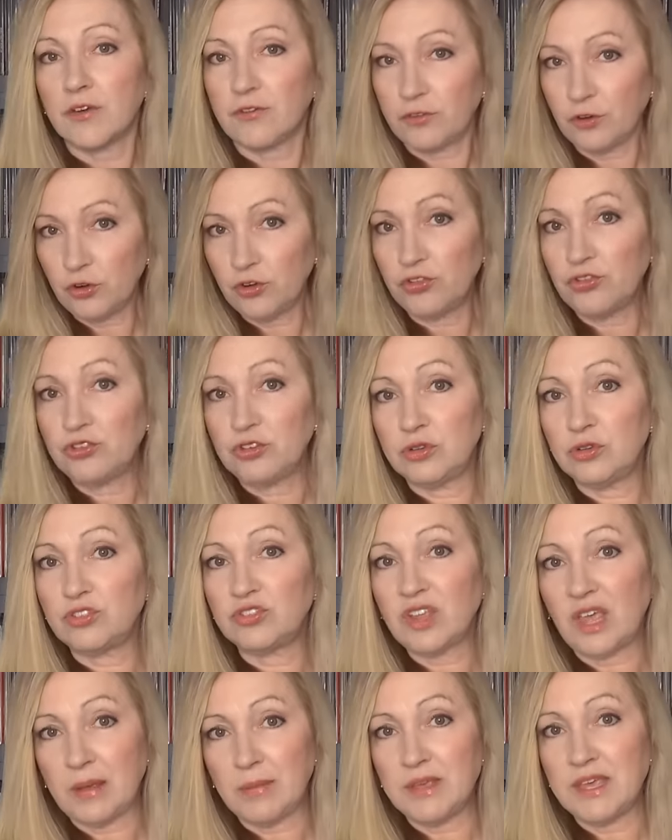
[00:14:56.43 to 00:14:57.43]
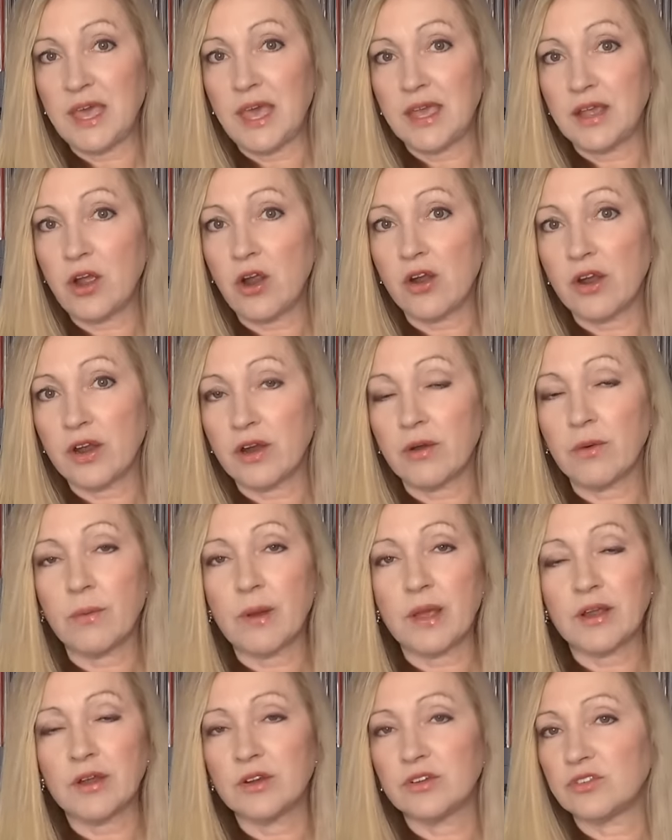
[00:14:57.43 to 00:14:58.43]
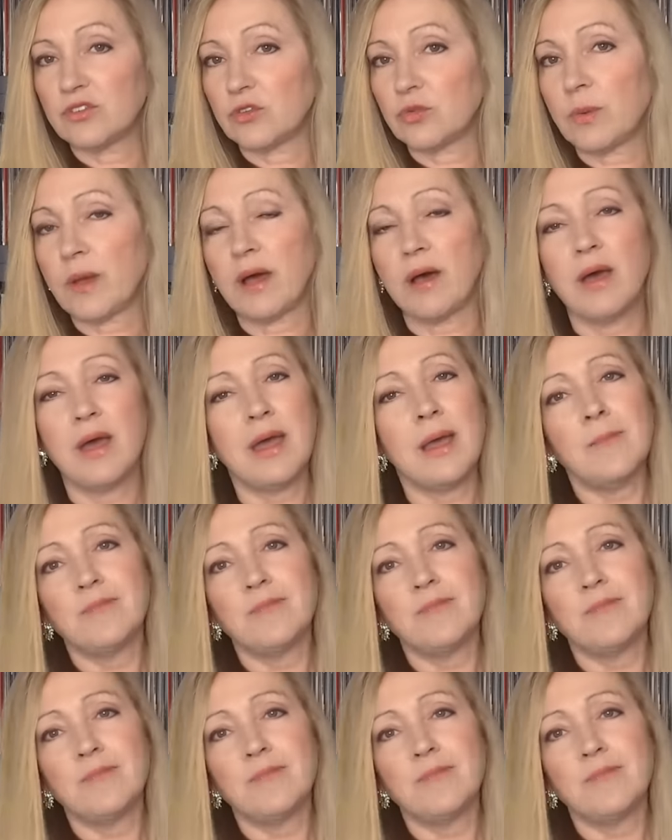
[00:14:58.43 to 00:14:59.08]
first two Sammy Hagar era records as well.